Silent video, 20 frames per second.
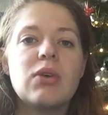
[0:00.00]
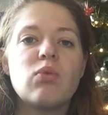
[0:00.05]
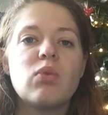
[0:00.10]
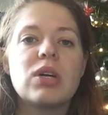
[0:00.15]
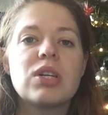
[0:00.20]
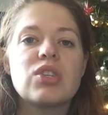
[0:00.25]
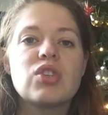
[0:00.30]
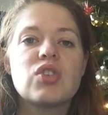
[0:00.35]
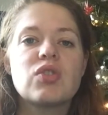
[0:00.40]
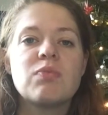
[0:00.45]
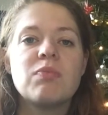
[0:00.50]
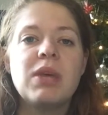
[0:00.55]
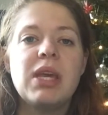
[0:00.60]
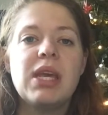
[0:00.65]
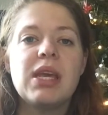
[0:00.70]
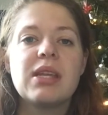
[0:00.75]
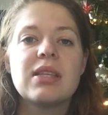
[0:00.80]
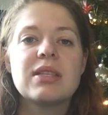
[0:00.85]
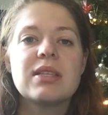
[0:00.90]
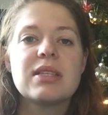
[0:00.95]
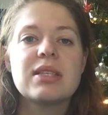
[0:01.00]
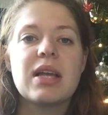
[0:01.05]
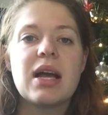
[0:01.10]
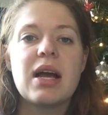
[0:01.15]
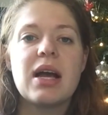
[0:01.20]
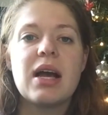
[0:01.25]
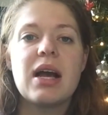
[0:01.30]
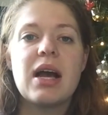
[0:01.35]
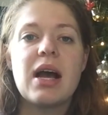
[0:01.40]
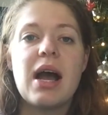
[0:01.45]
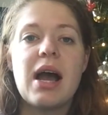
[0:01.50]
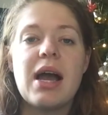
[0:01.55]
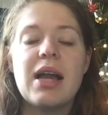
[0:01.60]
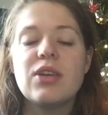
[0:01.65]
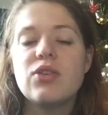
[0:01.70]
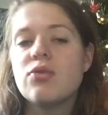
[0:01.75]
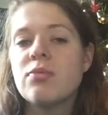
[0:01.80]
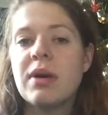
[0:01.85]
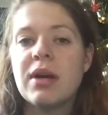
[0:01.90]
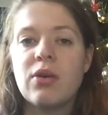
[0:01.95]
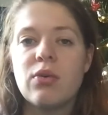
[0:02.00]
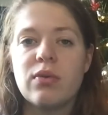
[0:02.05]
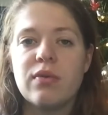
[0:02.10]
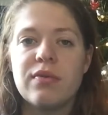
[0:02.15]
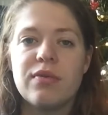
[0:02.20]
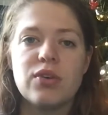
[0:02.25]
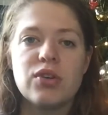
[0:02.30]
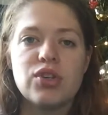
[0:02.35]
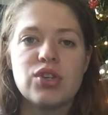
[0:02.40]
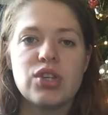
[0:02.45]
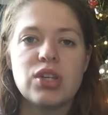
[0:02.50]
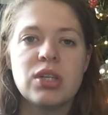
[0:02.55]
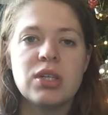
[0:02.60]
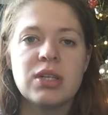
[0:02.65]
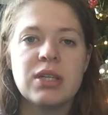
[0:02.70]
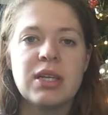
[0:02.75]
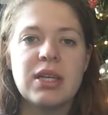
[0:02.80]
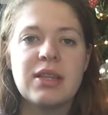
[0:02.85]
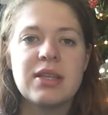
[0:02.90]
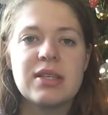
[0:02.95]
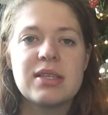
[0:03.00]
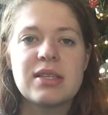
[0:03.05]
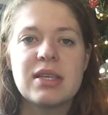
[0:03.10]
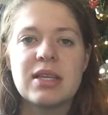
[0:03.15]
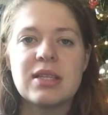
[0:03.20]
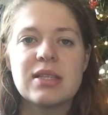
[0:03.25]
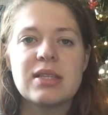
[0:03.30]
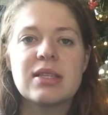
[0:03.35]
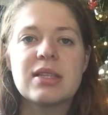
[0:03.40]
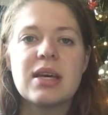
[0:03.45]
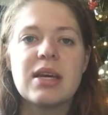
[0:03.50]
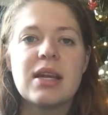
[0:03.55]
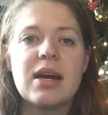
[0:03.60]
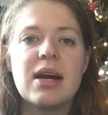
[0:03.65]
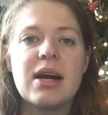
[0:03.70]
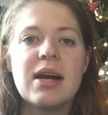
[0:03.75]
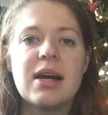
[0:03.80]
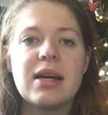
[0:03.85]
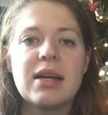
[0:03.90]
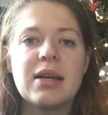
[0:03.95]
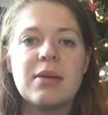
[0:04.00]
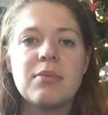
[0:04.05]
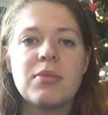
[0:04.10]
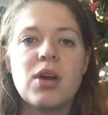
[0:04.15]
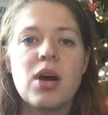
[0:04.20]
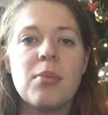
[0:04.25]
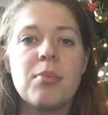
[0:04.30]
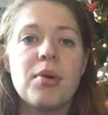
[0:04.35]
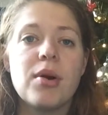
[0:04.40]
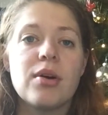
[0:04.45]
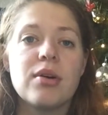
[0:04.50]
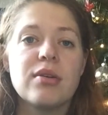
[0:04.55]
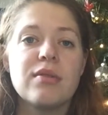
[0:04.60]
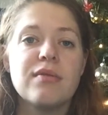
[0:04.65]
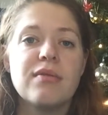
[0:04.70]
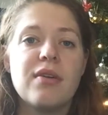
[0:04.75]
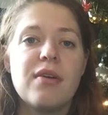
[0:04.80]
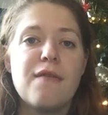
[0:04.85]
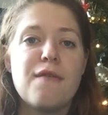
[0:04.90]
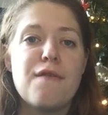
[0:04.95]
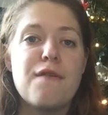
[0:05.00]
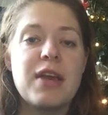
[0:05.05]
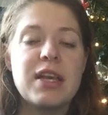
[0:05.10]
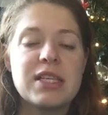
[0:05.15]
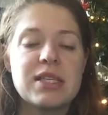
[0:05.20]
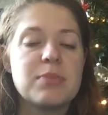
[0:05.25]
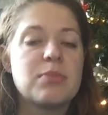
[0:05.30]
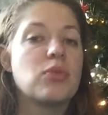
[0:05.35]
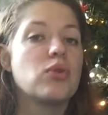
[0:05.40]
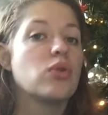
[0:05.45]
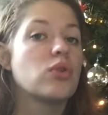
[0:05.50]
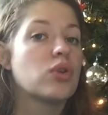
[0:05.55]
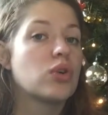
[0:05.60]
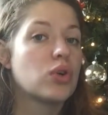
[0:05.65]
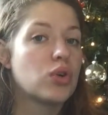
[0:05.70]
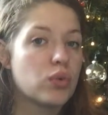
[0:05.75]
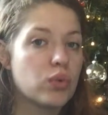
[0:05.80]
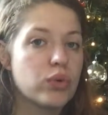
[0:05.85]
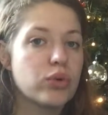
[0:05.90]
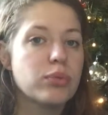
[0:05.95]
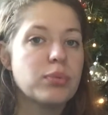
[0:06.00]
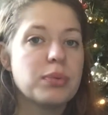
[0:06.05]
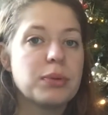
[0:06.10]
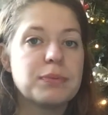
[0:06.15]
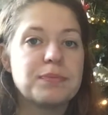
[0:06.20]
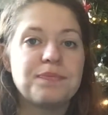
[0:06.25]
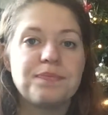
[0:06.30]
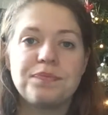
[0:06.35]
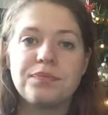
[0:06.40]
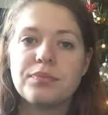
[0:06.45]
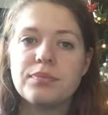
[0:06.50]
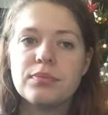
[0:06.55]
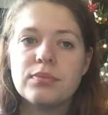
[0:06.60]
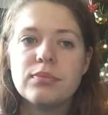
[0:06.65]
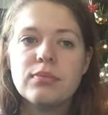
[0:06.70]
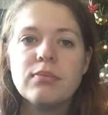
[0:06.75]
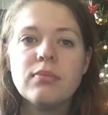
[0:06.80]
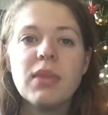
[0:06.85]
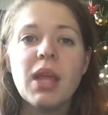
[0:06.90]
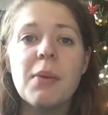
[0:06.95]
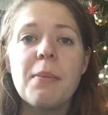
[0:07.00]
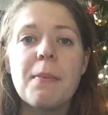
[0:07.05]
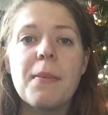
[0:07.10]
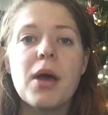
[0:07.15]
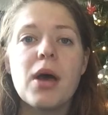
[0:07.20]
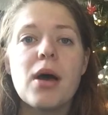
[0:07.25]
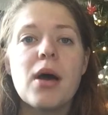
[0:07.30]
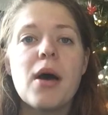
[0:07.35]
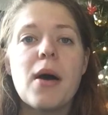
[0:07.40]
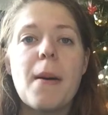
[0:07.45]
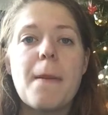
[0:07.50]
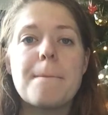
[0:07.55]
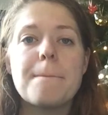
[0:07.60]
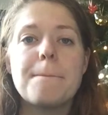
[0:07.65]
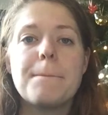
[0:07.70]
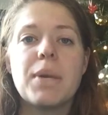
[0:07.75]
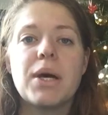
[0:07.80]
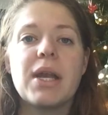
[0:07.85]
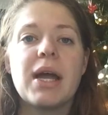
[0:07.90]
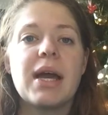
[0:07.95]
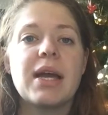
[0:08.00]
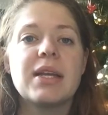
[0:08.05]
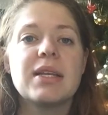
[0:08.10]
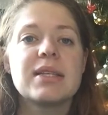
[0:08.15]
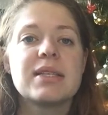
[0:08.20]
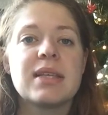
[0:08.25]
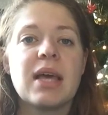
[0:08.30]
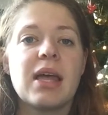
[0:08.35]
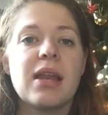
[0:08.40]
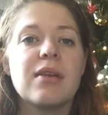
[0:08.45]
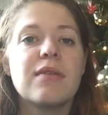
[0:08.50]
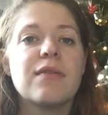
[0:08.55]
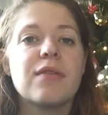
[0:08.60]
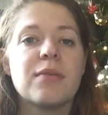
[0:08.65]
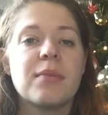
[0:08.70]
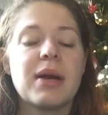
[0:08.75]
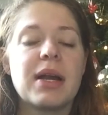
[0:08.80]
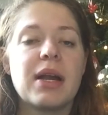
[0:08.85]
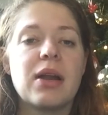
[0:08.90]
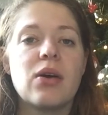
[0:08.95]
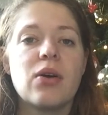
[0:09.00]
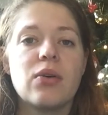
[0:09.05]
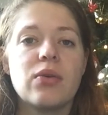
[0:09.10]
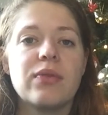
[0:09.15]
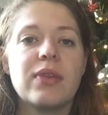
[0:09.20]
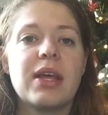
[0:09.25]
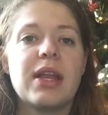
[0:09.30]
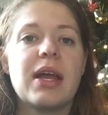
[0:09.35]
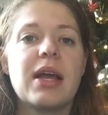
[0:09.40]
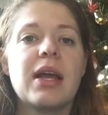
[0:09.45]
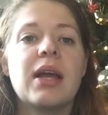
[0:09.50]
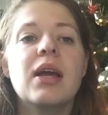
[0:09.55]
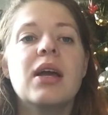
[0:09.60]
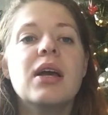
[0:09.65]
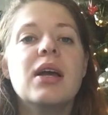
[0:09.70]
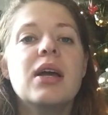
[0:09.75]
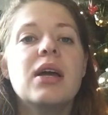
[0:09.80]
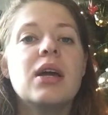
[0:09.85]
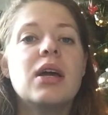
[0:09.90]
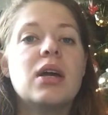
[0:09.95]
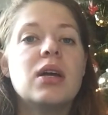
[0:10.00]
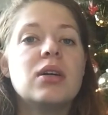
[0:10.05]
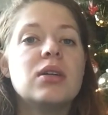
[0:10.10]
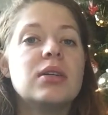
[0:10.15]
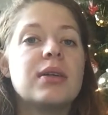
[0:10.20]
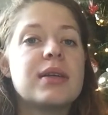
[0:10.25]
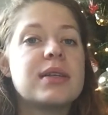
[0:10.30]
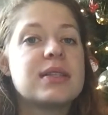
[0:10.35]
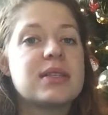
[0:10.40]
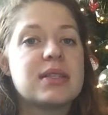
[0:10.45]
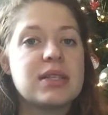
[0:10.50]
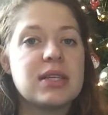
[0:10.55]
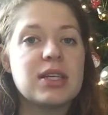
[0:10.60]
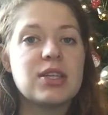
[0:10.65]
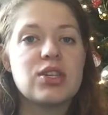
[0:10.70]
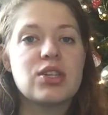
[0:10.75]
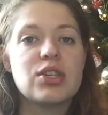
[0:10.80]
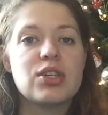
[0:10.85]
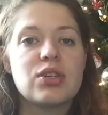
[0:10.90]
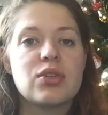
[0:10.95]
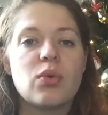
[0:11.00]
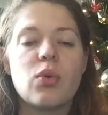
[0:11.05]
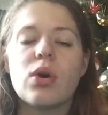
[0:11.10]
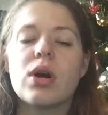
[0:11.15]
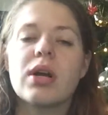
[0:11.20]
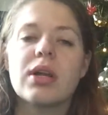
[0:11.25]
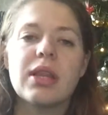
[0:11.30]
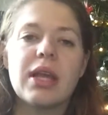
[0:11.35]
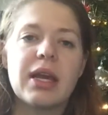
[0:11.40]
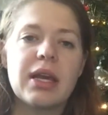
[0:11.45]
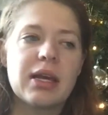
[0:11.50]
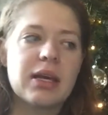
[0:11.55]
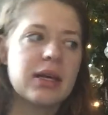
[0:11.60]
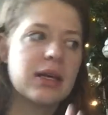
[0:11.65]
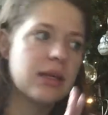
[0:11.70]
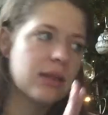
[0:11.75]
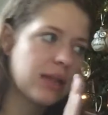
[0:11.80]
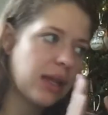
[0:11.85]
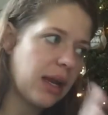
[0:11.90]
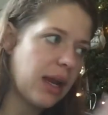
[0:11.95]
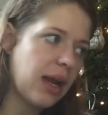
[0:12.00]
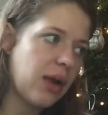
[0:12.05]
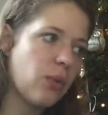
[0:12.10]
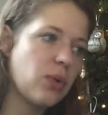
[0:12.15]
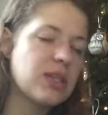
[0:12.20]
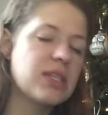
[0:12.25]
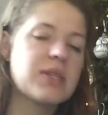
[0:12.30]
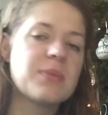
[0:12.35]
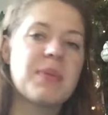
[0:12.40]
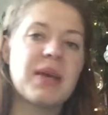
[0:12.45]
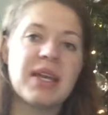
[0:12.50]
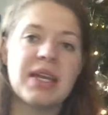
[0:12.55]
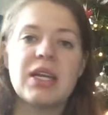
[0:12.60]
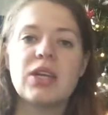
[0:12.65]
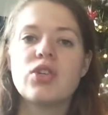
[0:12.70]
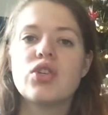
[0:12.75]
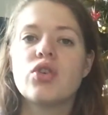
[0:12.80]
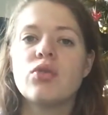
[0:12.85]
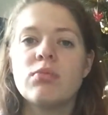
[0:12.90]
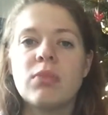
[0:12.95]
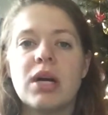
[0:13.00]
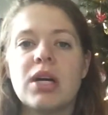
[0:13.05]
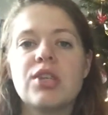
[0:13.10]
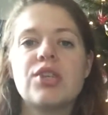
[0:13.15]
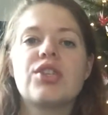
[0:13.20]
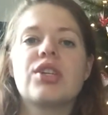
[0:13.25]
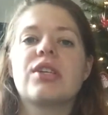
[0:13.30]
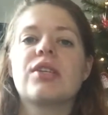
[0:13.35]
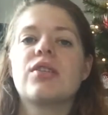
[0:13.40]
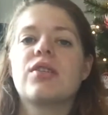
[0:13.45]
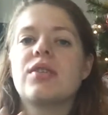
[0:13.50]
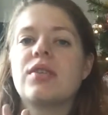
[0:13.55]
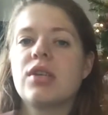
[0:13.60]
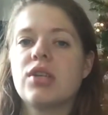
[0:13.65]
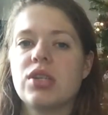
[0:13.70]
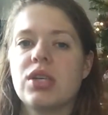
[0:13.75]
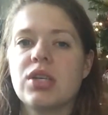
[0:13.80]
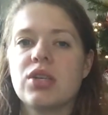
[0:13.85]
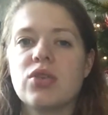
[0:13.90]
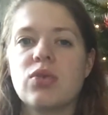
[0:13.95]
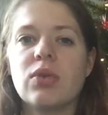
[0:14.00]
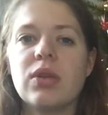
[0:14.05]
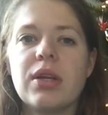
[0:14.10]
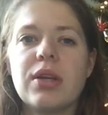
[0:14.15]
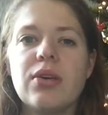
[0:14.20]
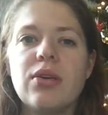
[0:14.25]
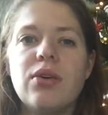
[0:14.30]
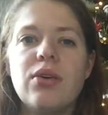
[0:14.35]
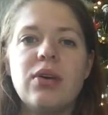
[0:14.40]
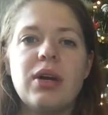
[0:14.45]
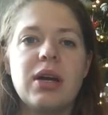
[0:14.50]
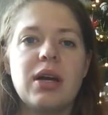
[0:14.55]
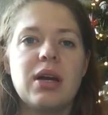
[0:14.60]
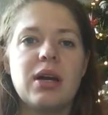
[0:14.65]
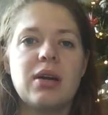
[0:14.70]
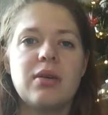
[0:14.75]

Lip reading: which means I do my own version in the sense that I am not part of the Facebook group, but I decided for my own that I stitched, or like that I was spending too much and stitching too little